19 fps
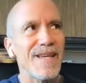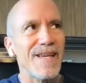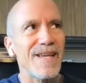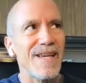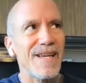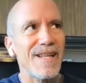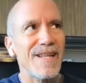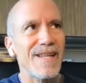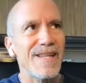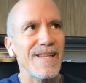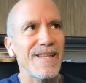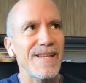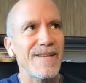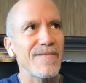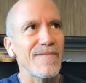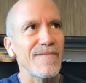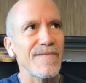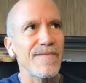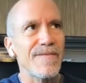and
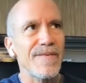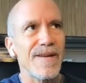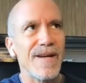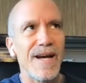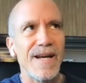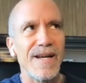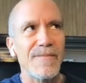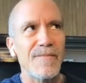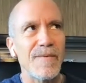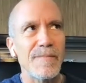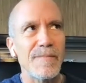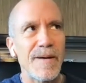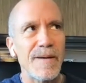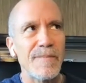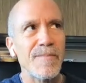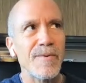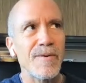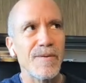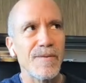I
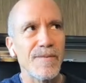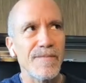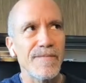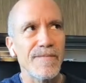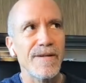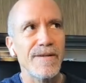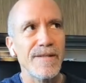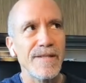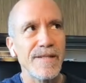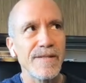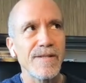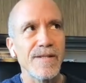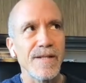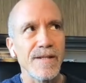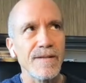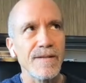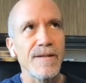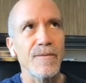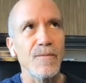remember very
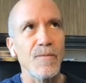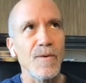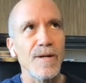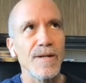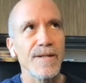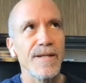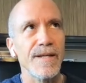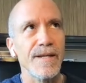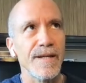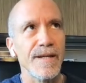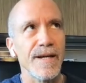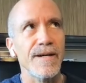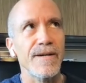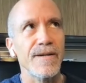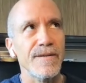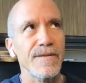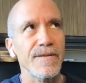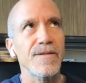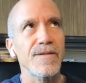distinctly walking
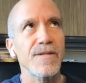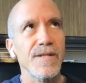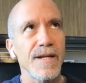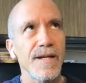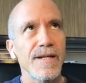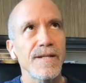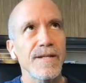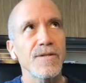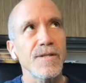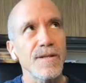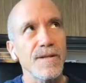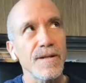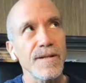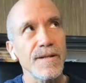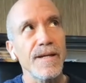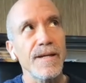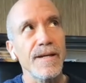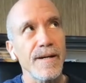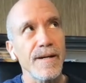out on the stage and
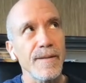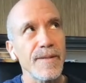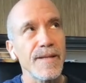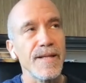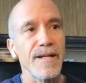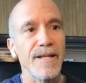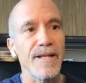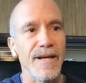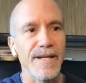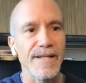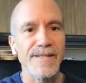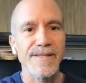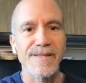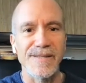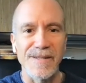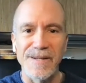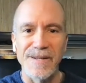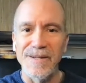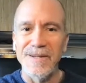looking up at the
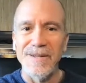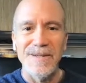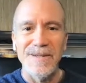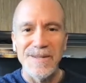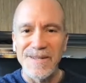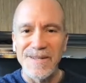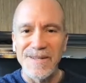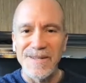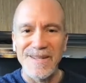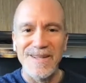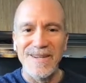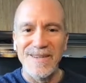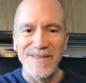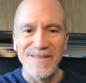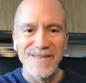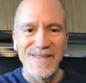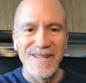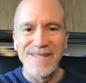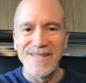lights,
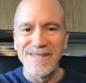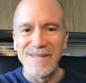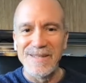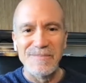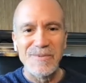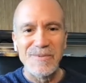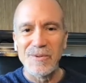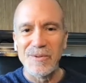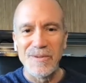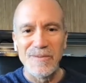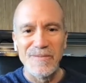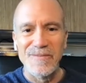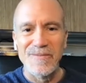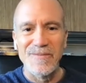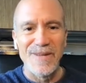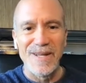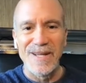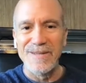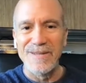like some sort of
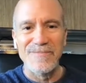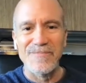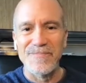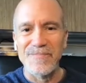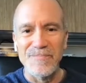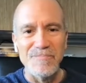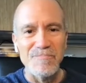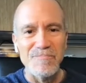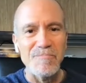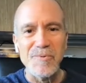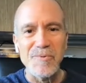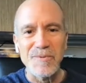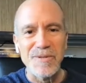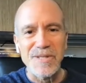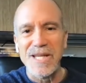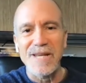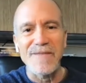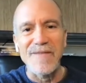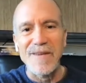like
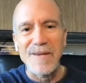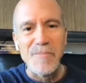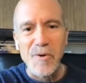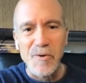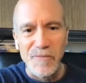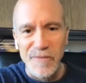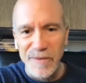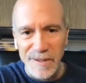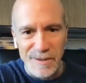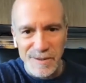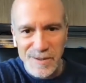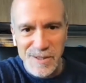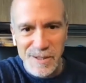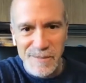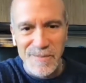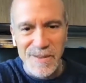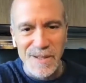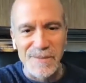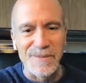TV movie or
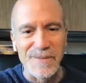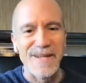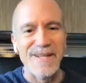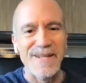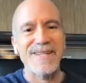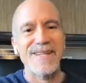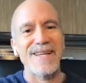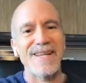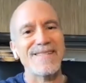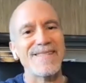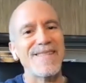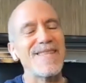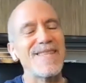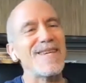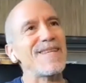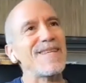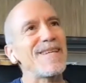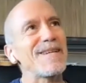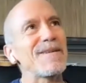something, right? And
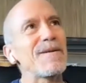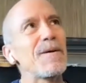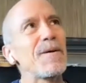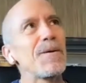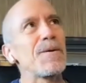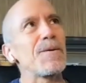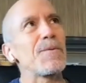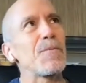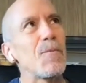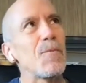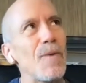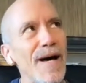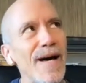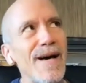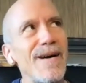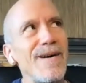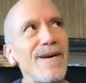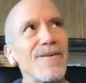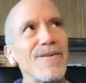thinking,
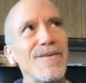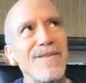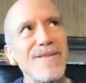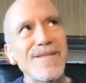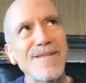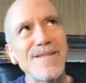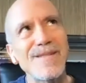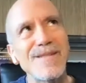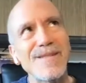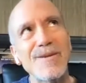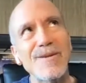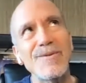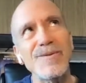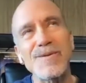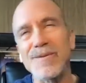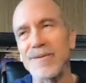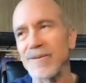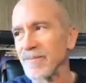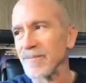wow, this is
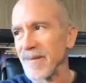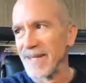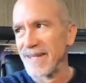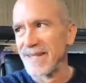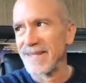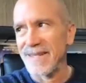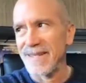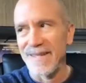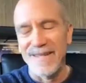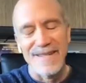cool, man.